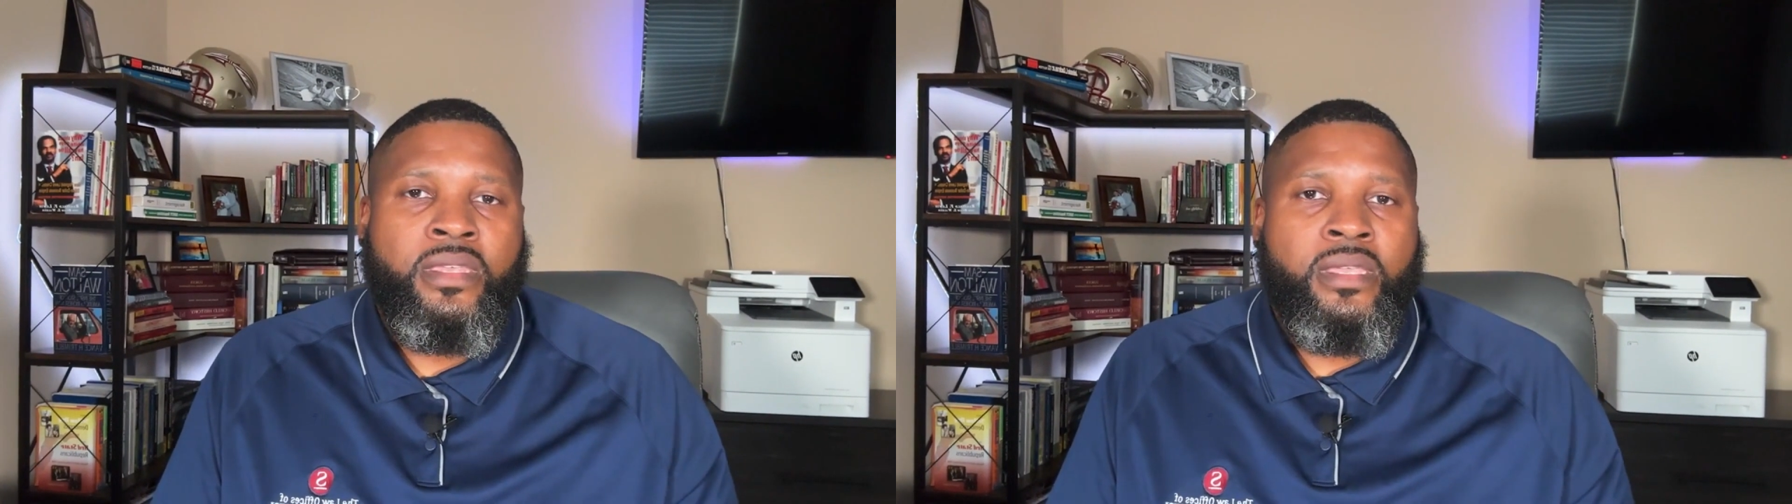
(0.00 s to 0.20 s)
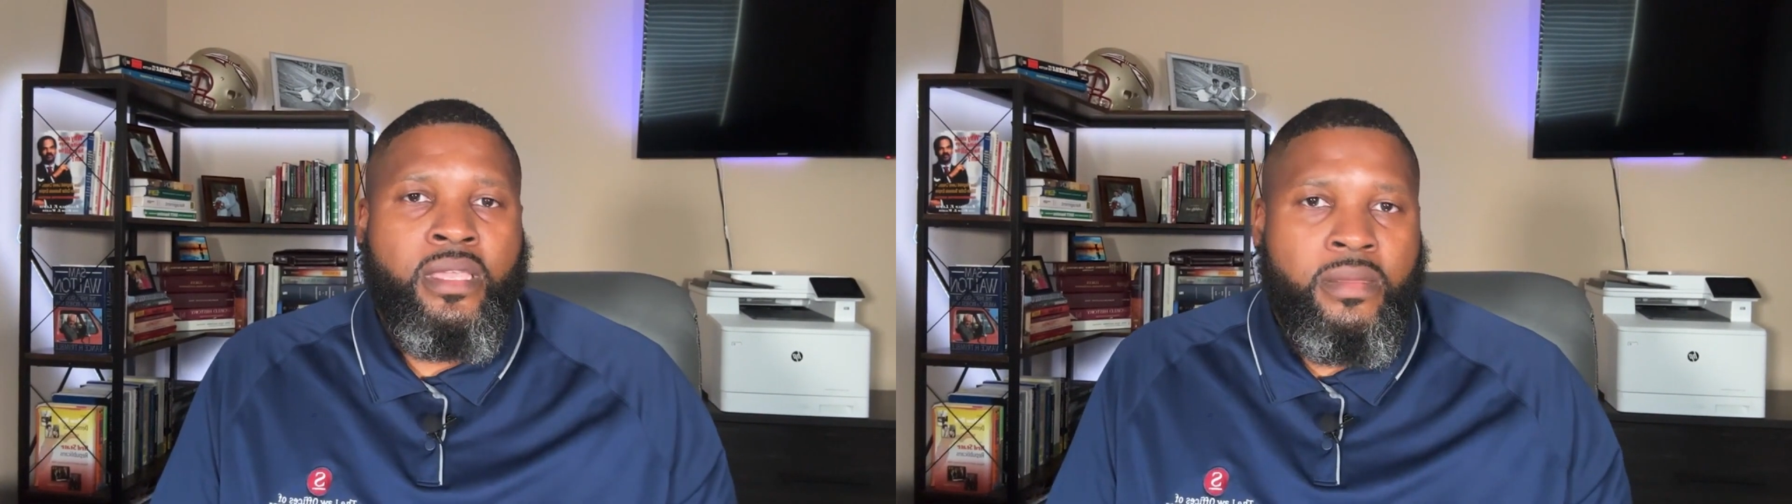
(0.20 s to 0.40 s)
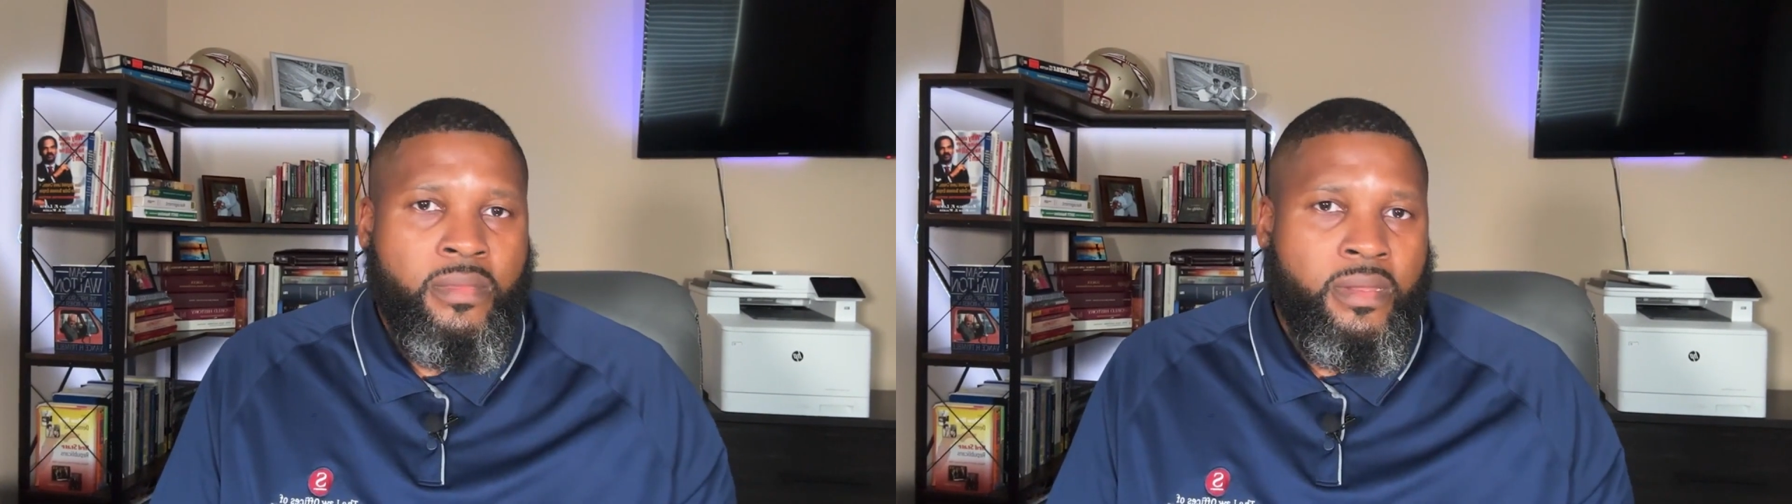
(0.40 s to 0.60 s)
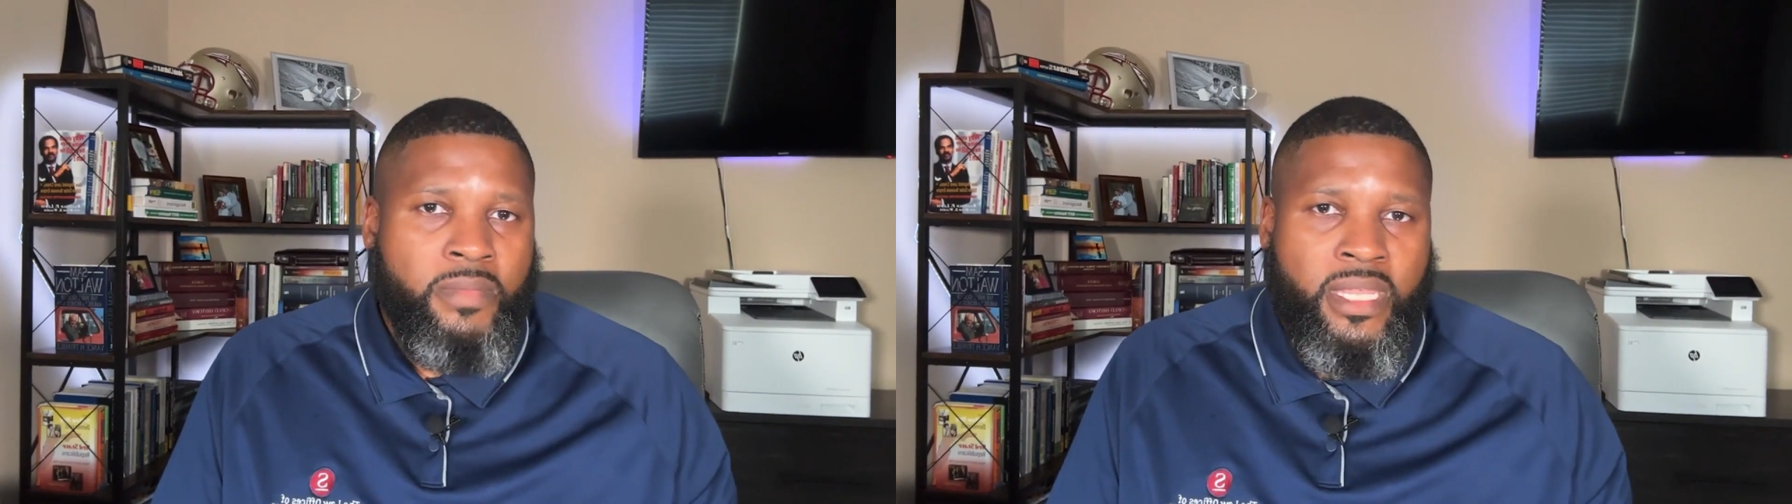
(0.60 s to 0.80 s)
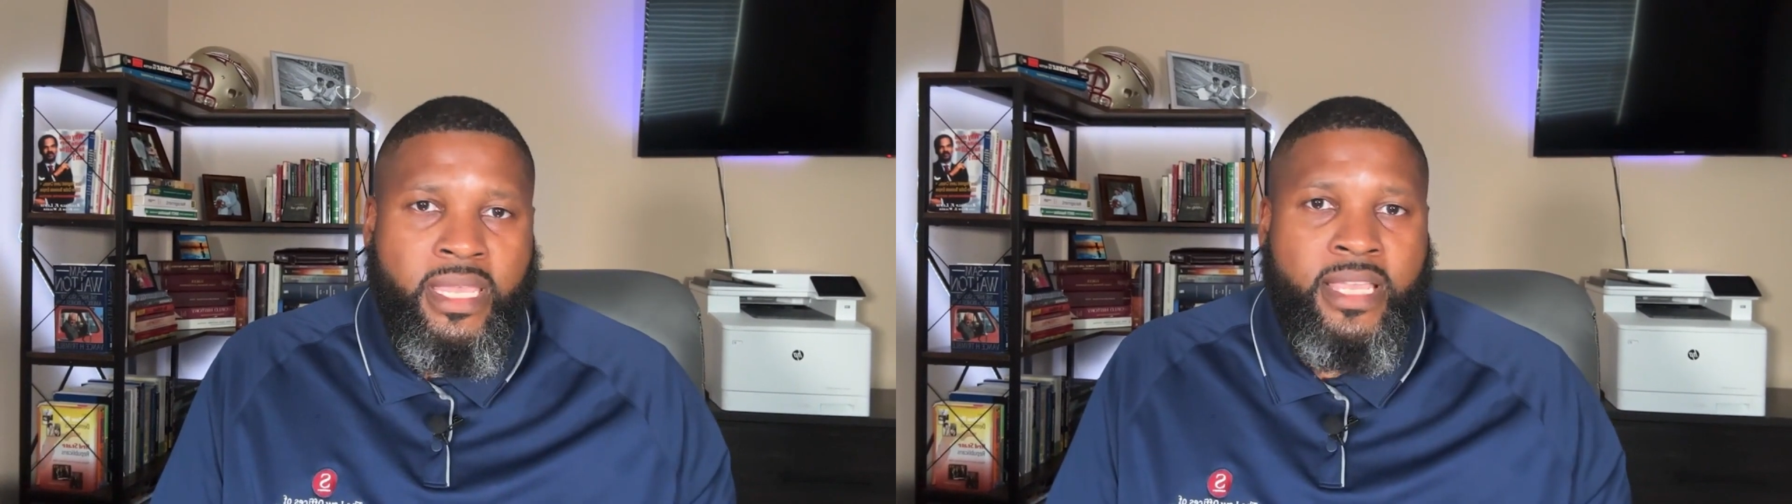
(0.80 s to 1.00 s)
In
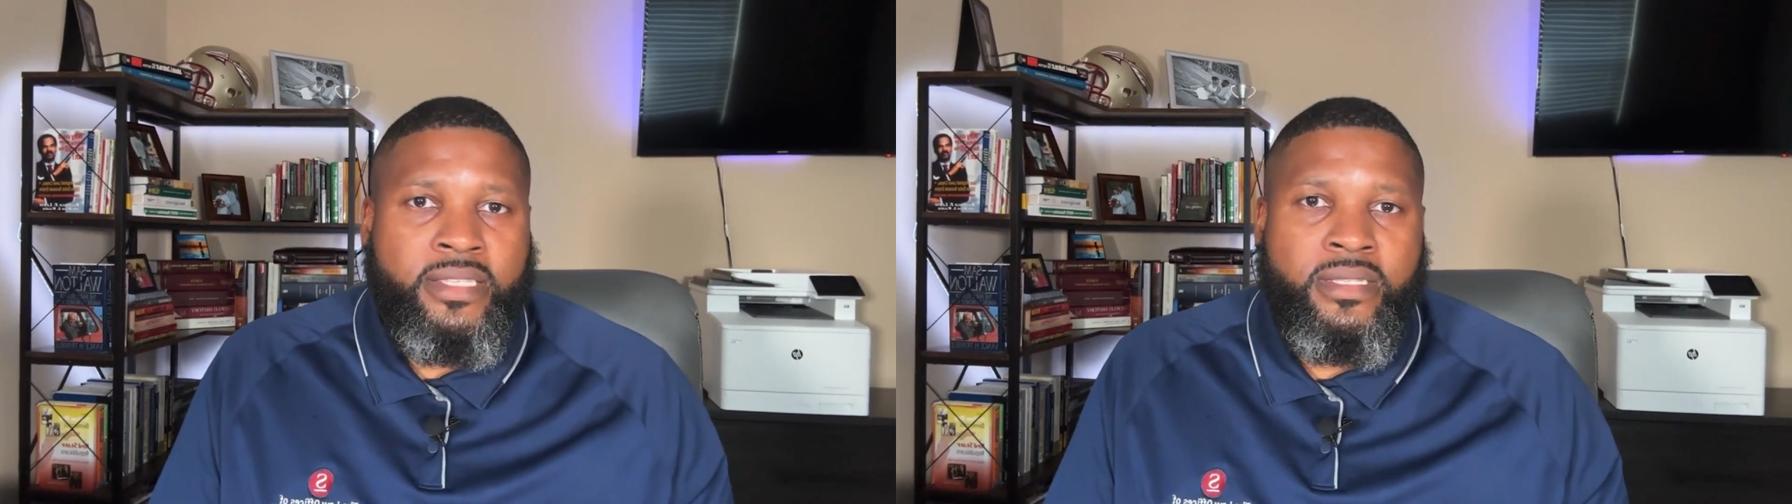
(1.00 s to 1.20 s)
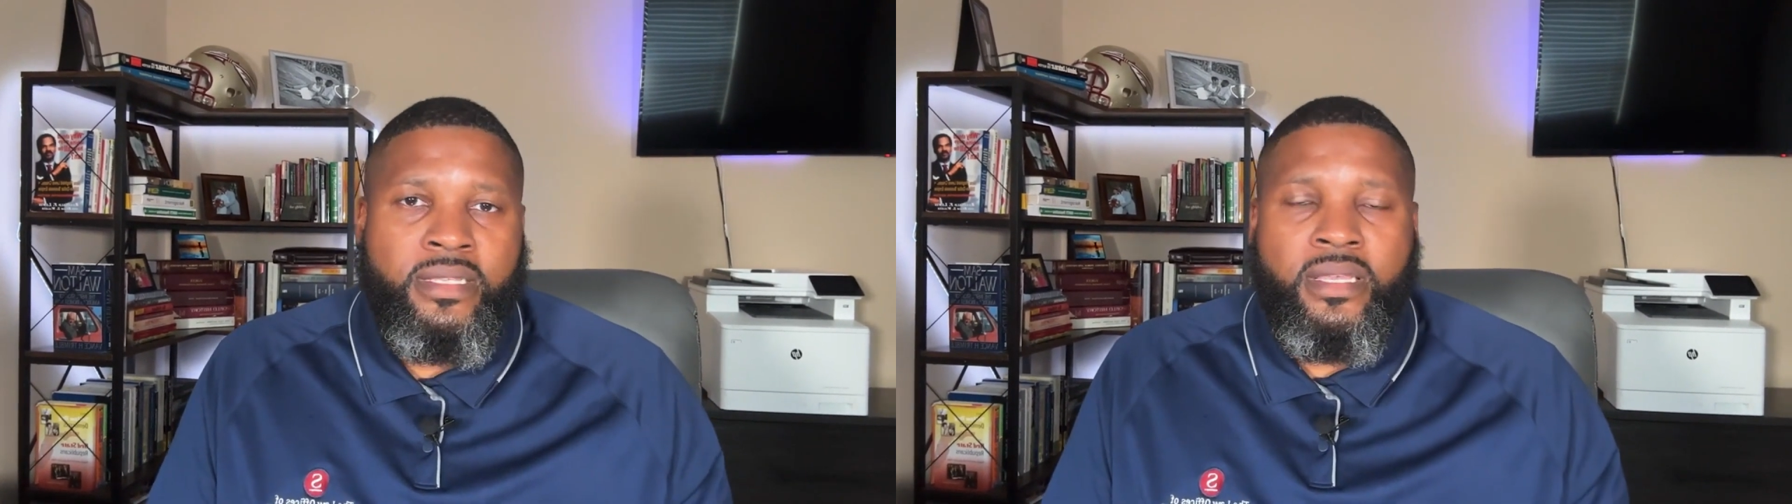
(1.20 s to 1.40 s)
many cases,